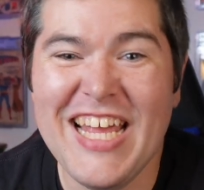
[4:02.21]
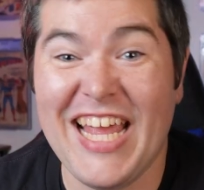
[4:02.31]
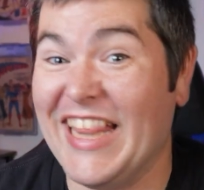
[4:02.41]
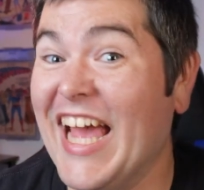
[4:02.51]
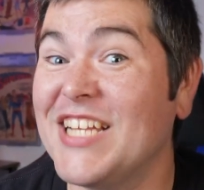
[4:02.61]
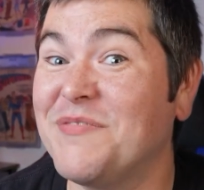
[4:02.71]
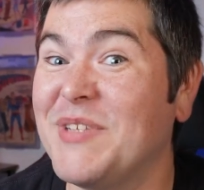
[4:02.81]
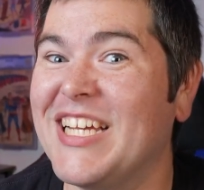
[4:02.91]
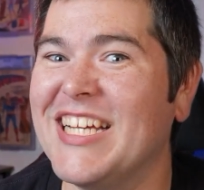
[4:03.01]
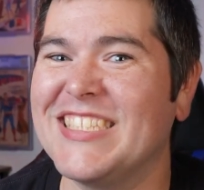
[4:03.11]
and that is
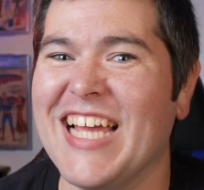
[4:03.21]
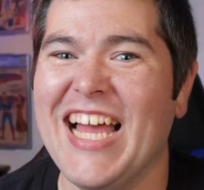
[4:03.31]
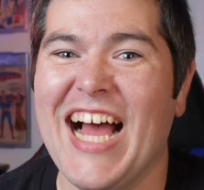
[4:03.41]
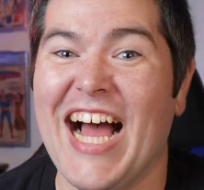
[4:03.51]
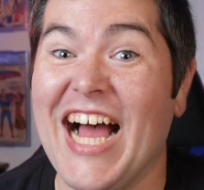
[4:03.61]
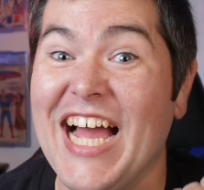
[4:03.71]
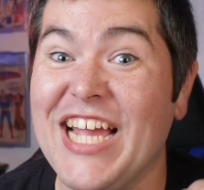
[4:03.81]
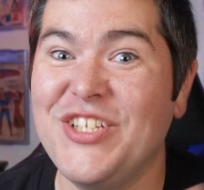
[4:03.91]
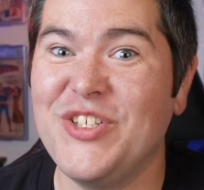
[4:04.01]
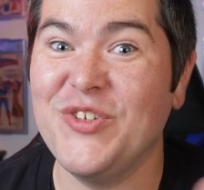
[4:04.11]
because
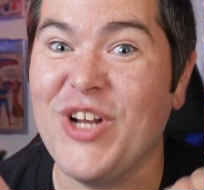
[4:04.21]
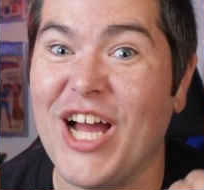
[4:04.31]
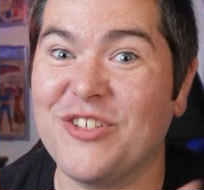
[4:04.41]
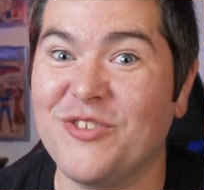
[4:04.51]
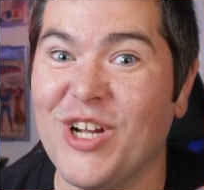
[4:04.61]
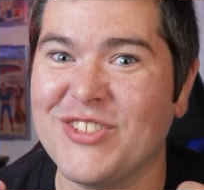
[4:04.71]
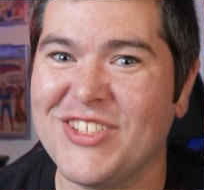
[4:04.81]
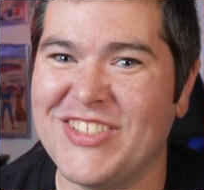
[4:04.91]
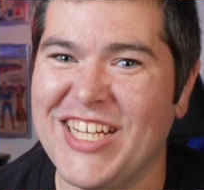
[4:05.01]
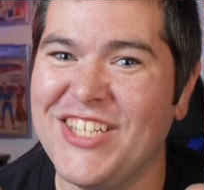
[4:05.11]
I do not trust
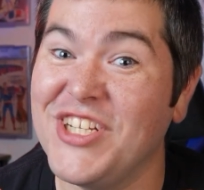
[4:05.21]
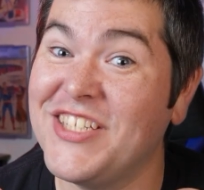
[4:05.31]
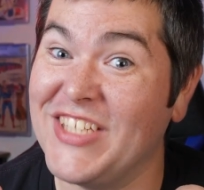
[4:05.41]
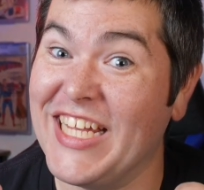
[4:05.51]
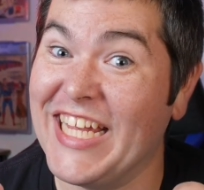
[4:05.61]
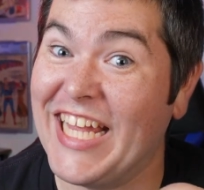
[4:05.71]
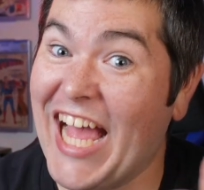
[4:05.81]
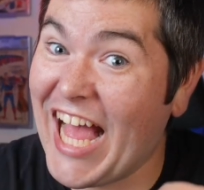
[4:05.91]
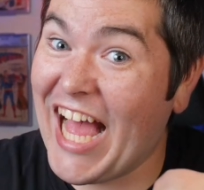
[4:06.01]
CGC,